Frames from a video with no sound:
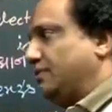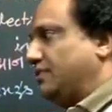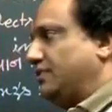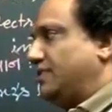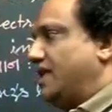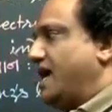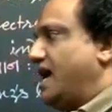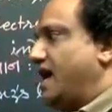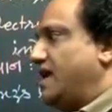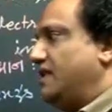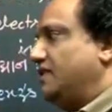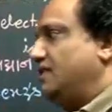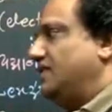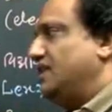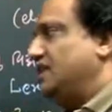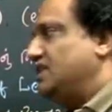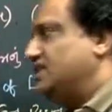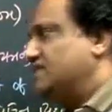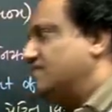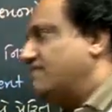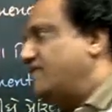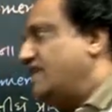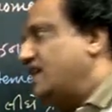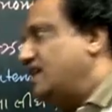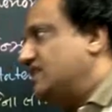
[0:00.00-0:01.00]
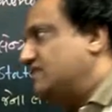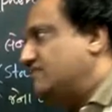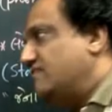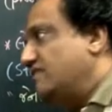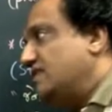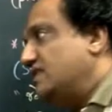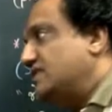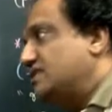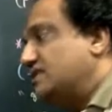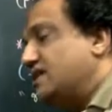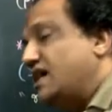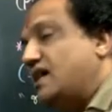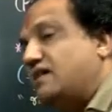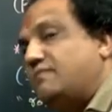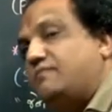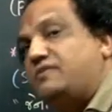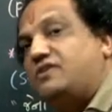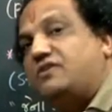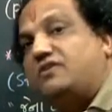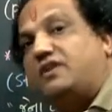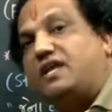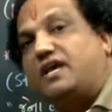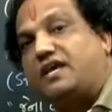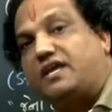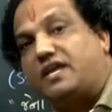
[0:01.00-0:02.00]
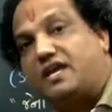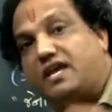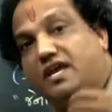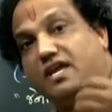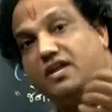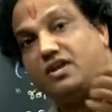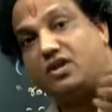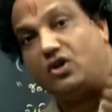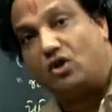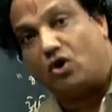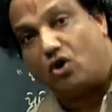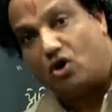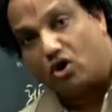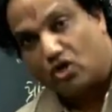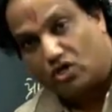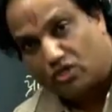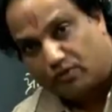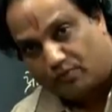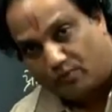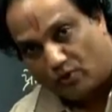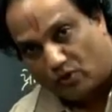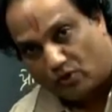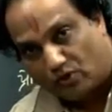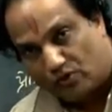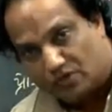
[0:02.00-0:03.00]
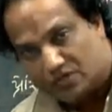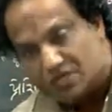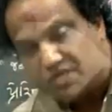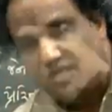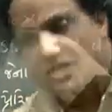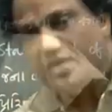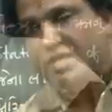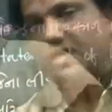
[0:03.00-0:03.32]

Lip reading: then this phase will start being like a north pole.